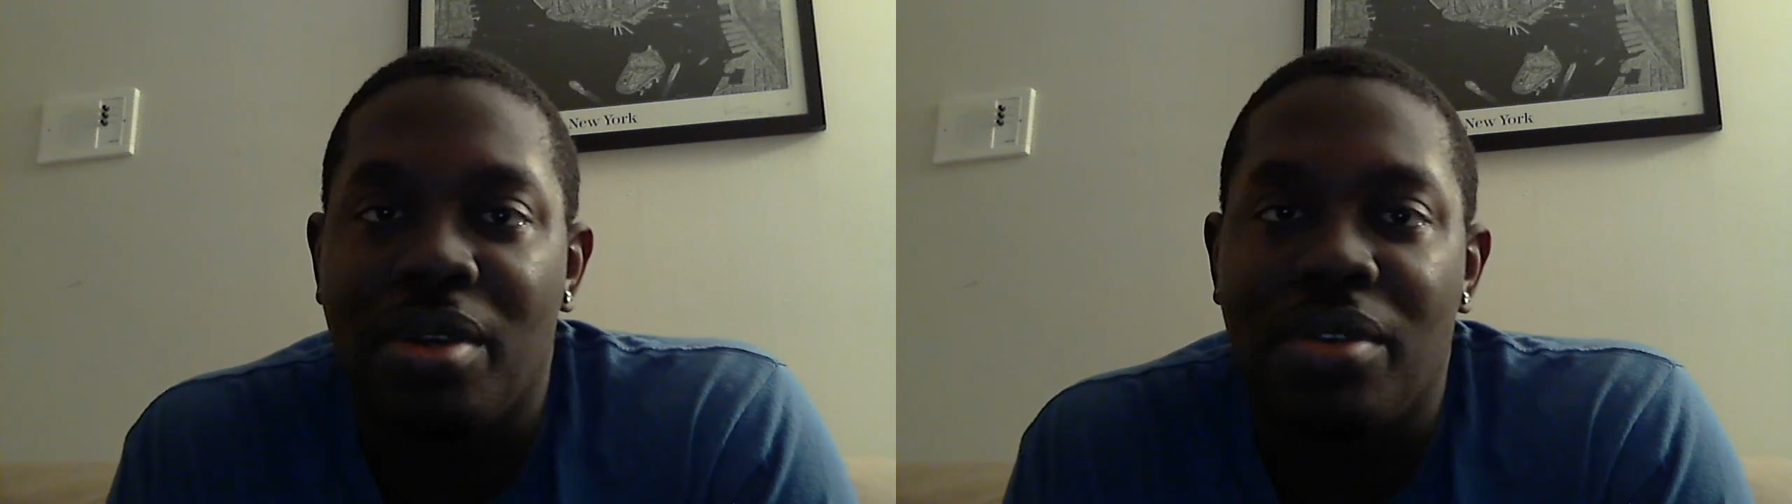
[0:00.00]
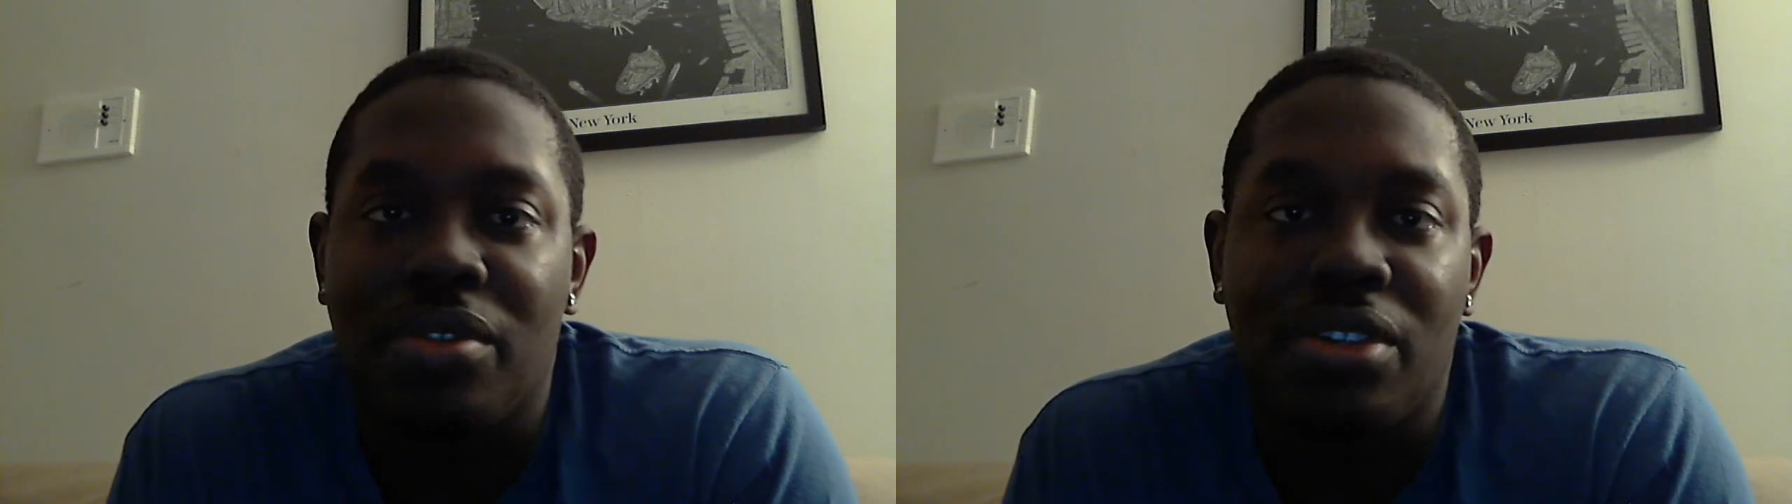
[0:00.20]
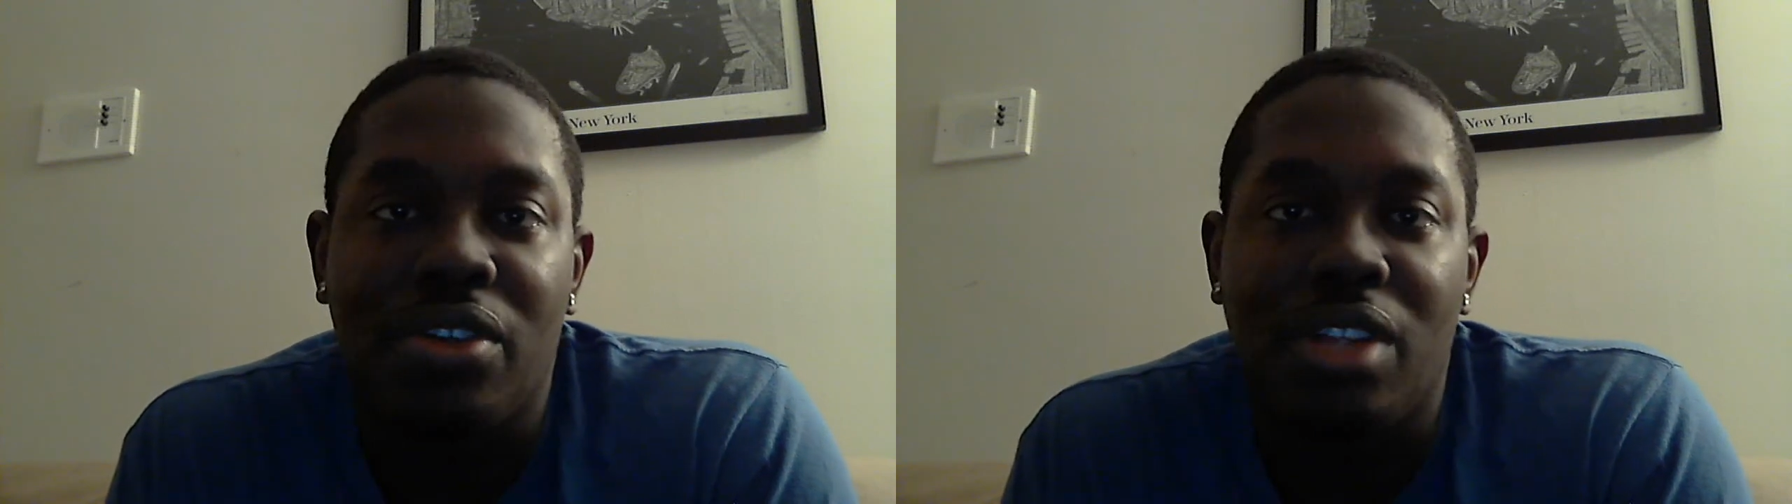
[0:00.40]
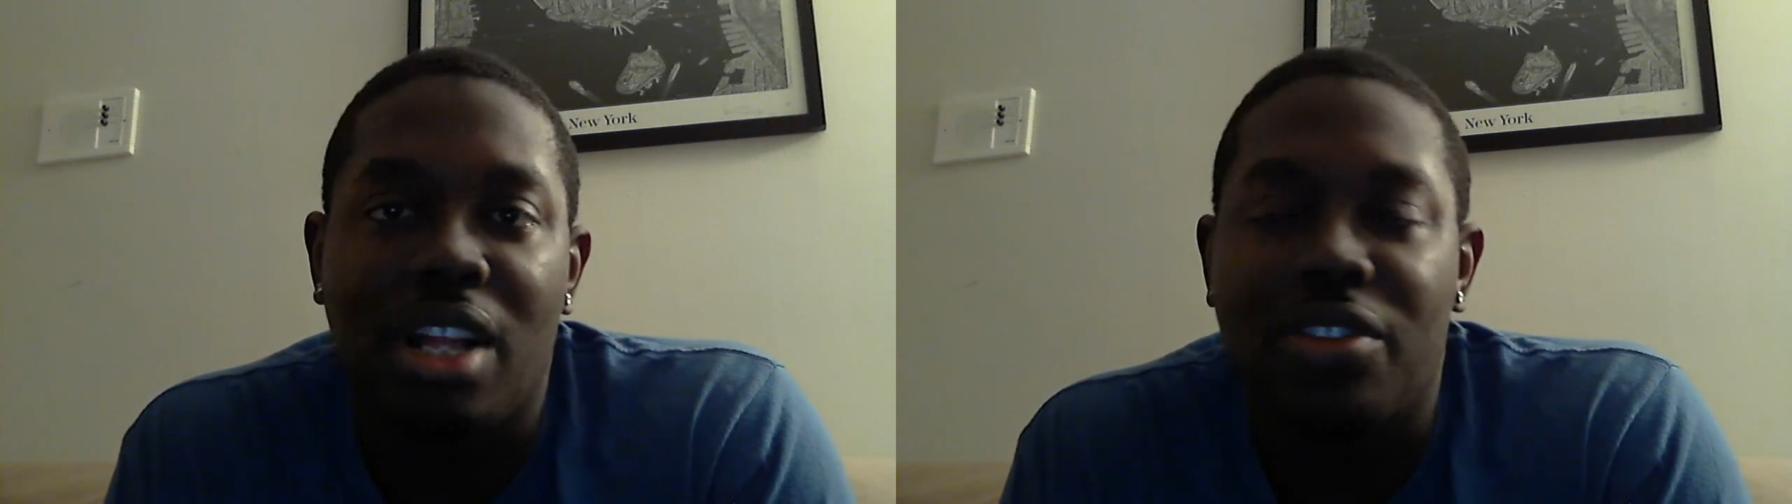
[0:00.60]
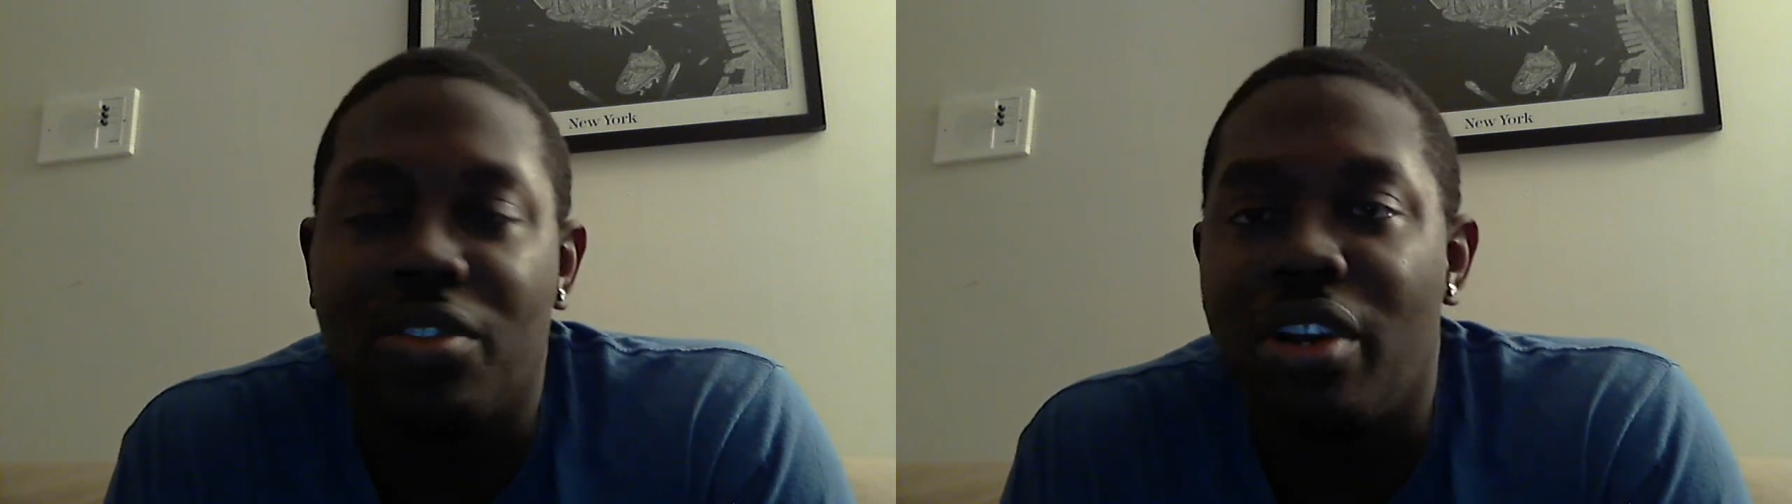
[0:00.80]
bit a
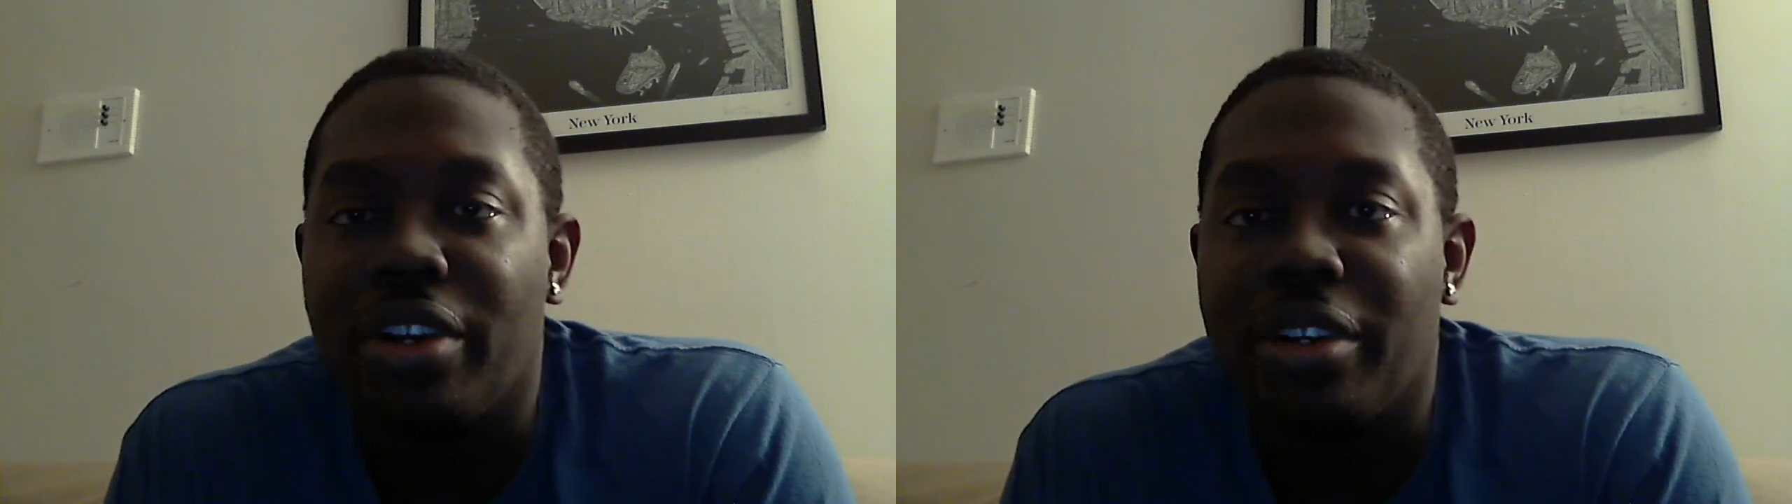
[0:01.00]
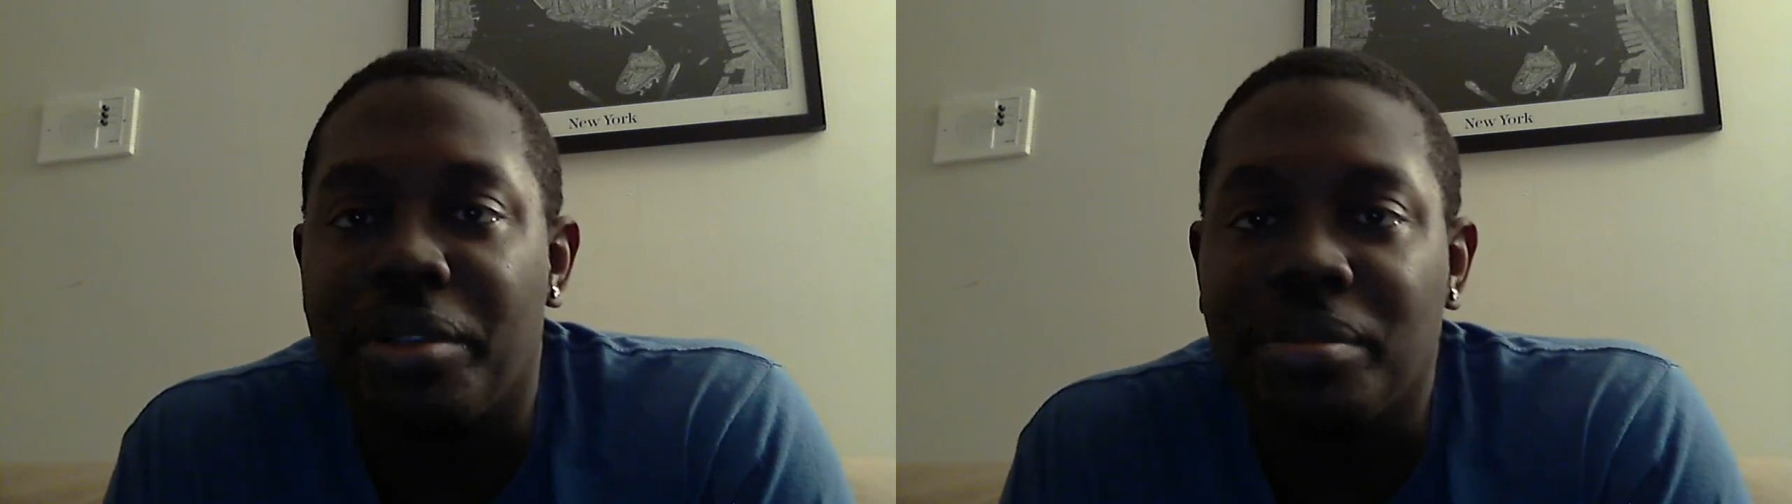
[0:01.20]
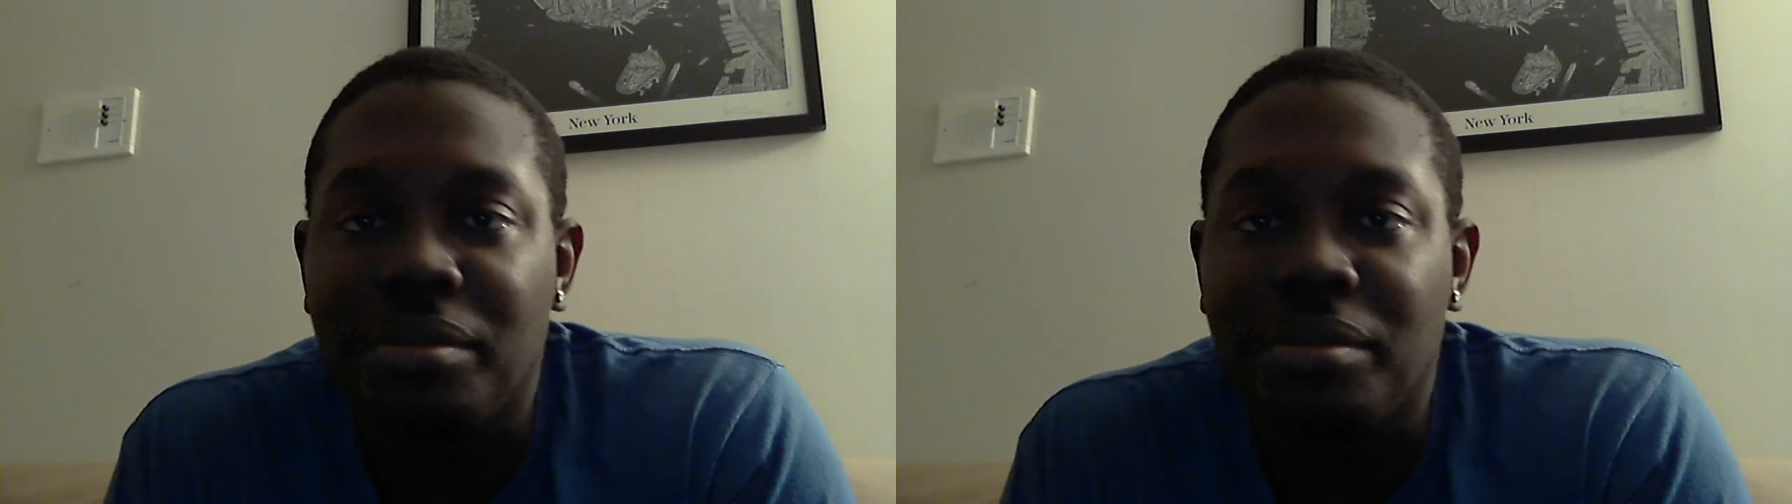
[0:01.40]
lot stronger.